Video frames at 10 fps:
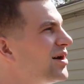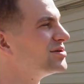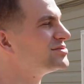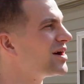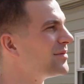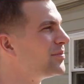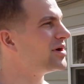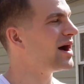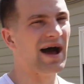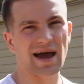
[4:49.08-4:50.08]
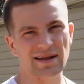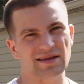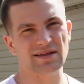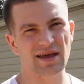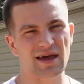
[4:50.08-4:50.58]
always try to put high
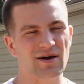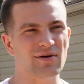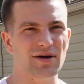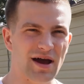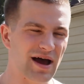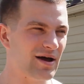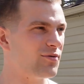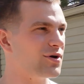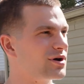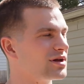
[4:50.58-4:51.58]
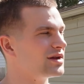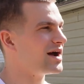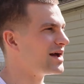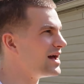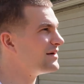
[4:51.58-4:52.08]
detail and high work and
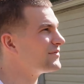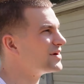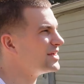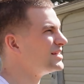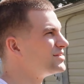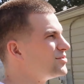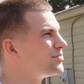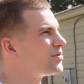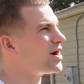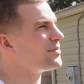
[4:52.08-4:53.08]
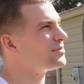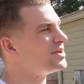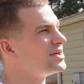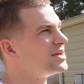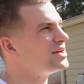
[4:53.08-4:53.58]
high effort into the property